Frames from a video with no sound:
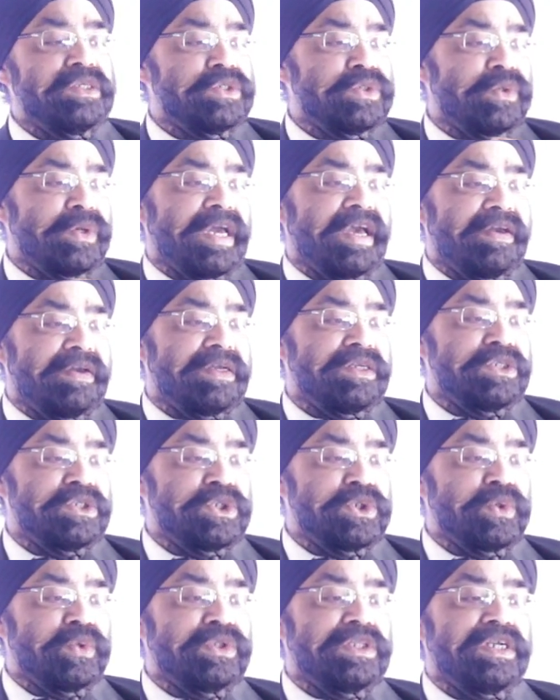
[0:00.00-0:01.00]
So
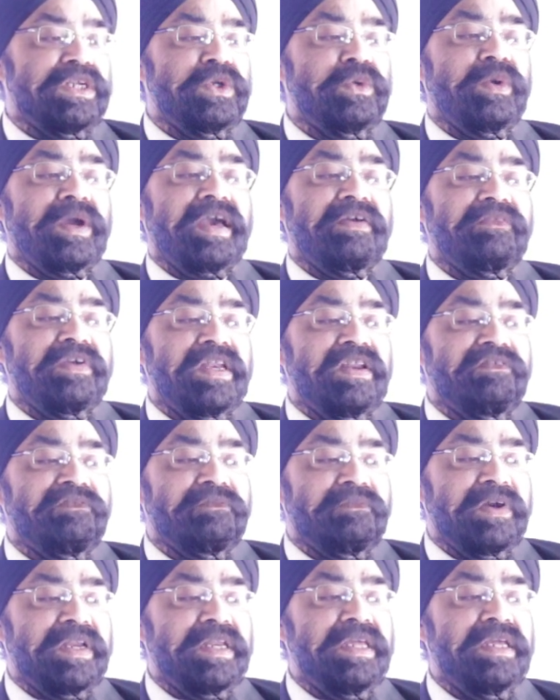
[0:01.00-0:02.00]
show that you have enough
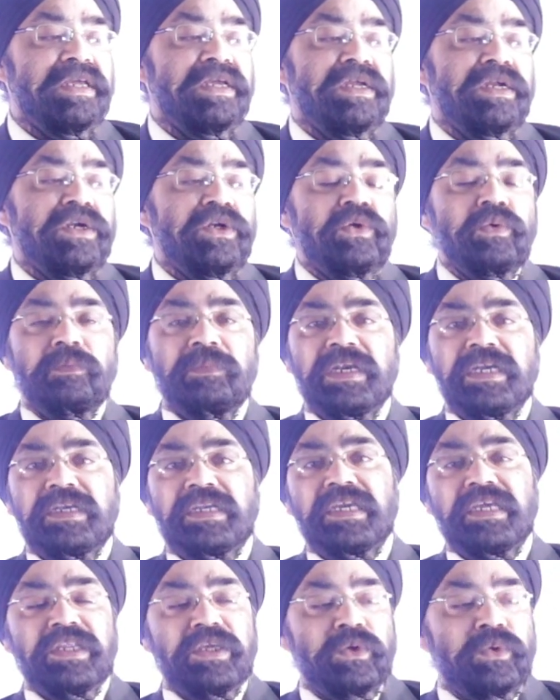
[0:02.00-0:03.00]
money to
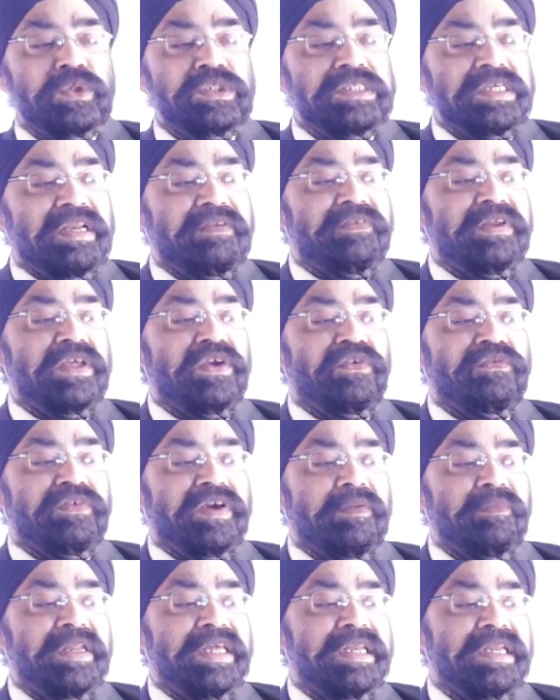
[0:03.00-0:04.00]
maintain yourself and your
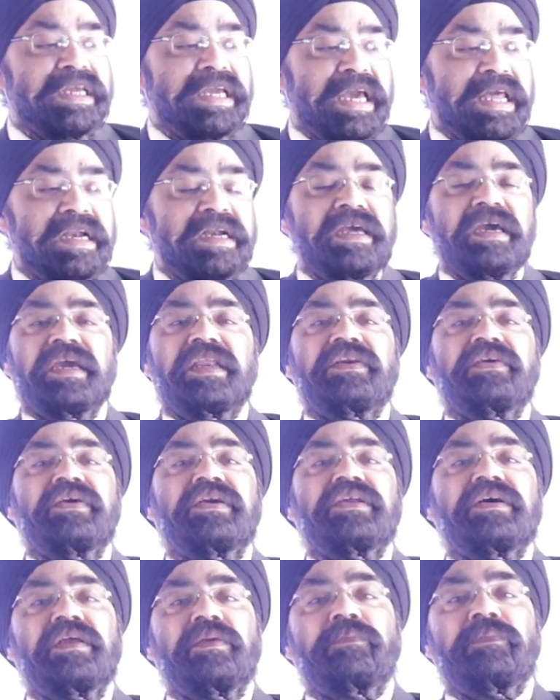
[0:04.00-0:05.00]
family in Canada and
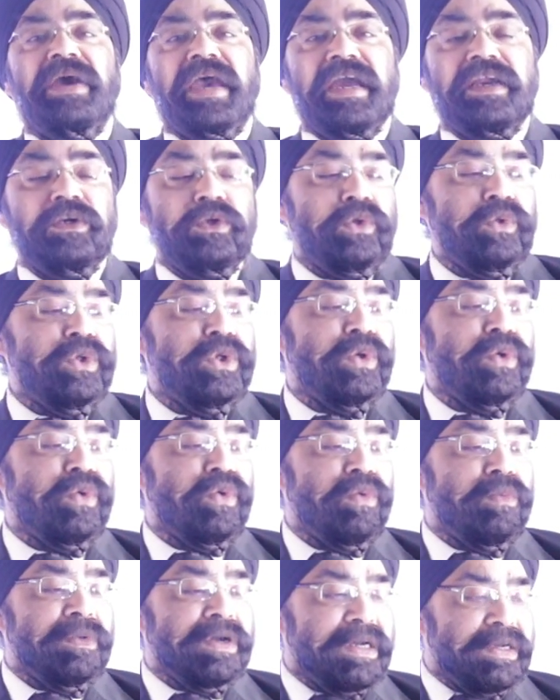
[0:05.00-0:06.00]
return back to your
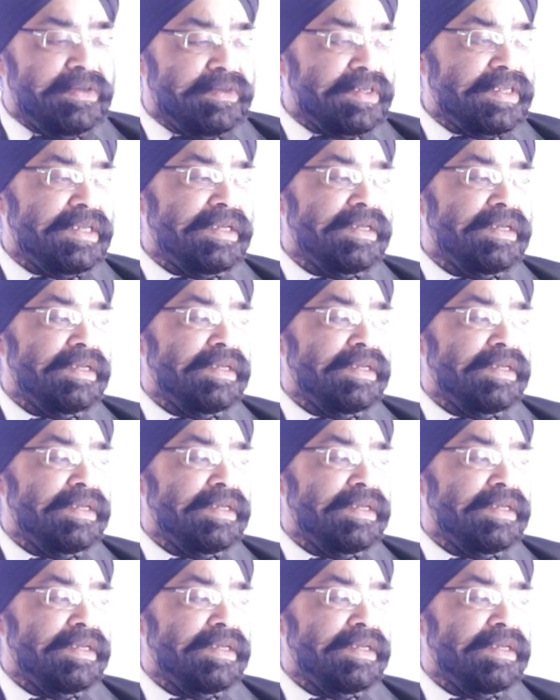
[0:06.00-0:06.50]
home country.